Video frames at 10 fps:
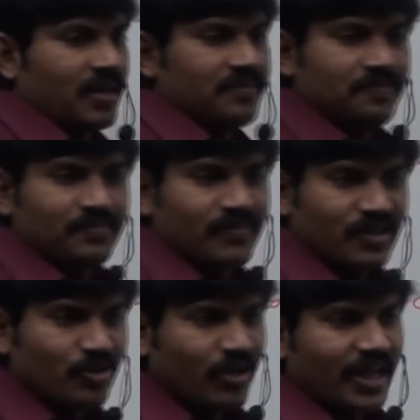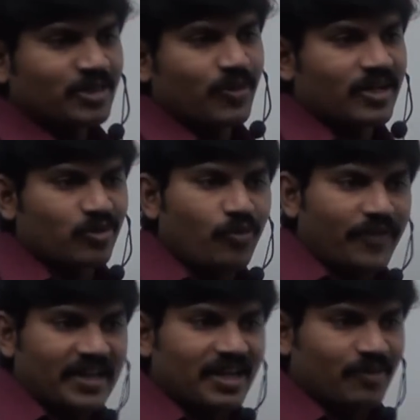all. No catch block, no
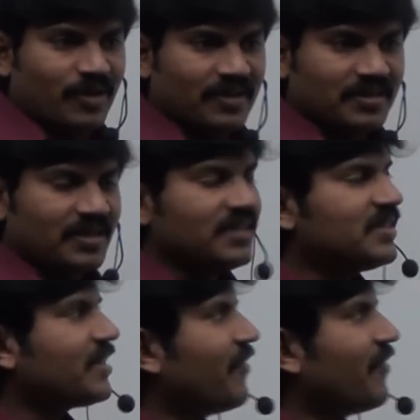finally block. Is it a